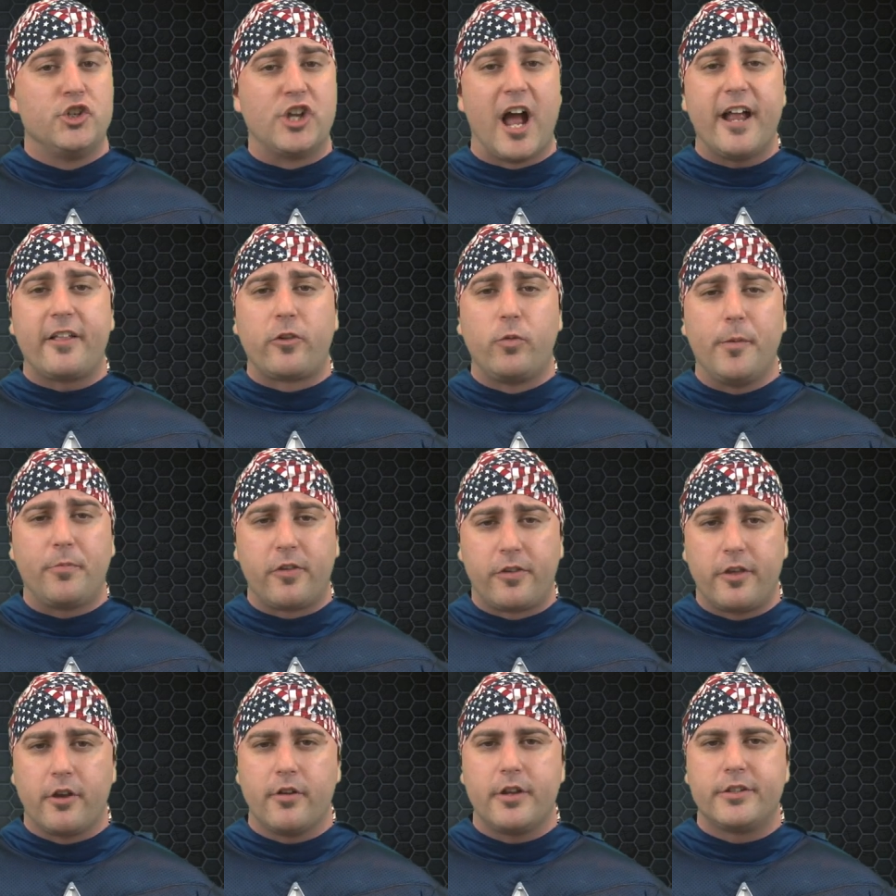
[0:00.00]
Giants sweep the
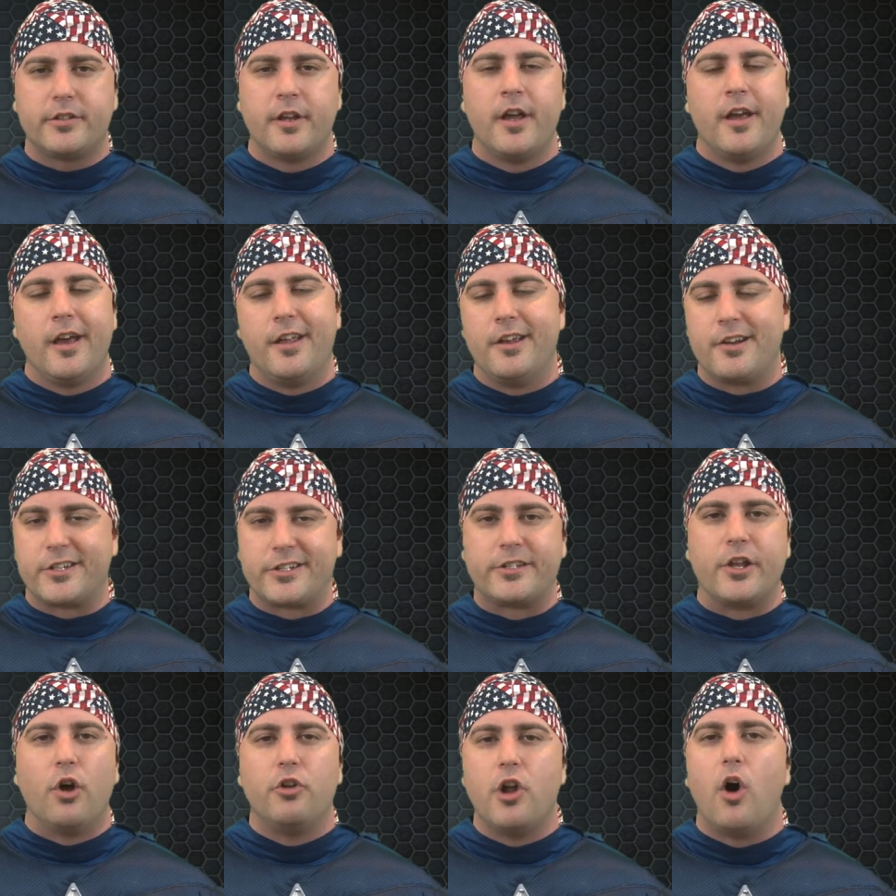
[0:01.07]
series, and there's
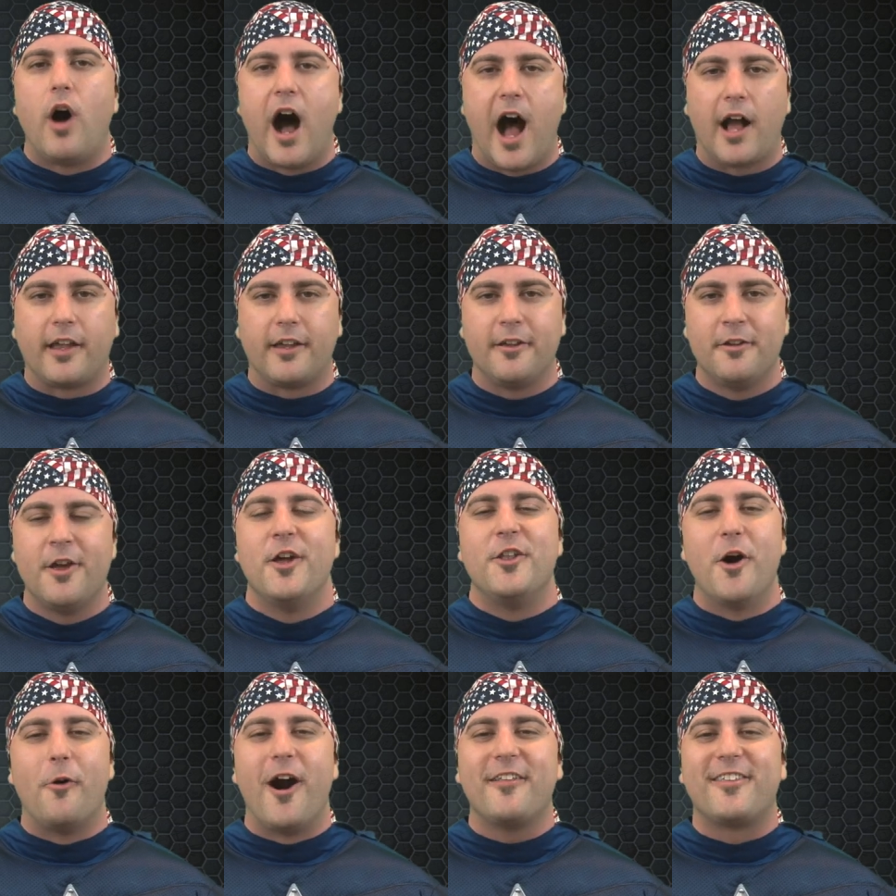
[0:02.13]
still no hockey.
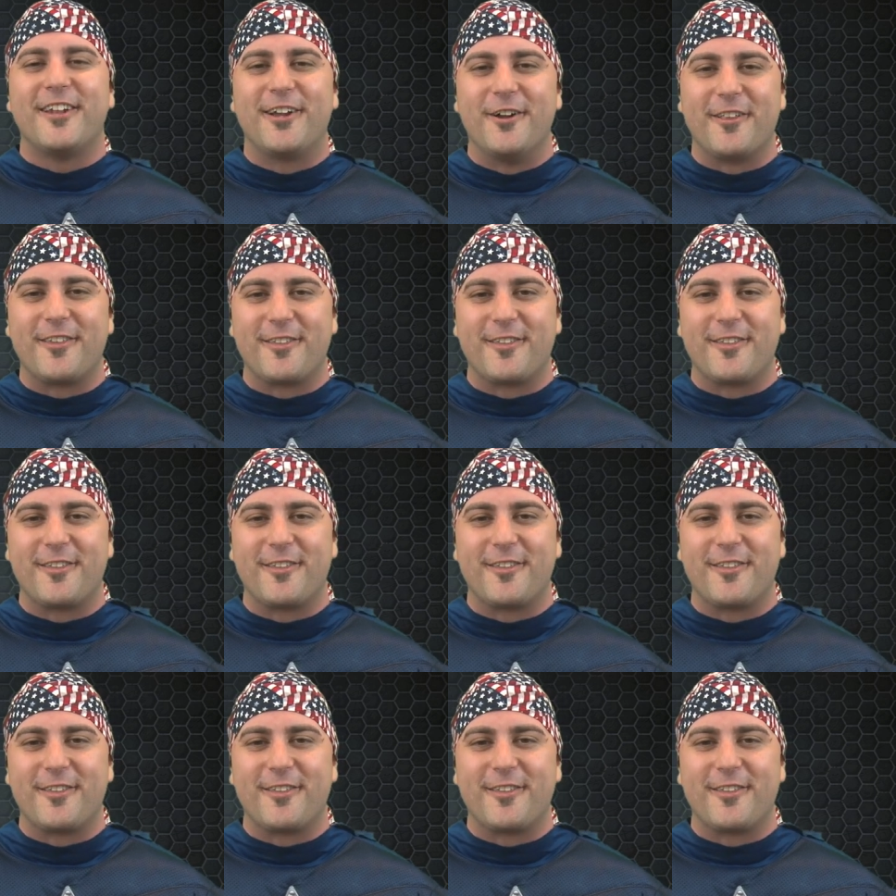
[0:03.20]
Now, on to the good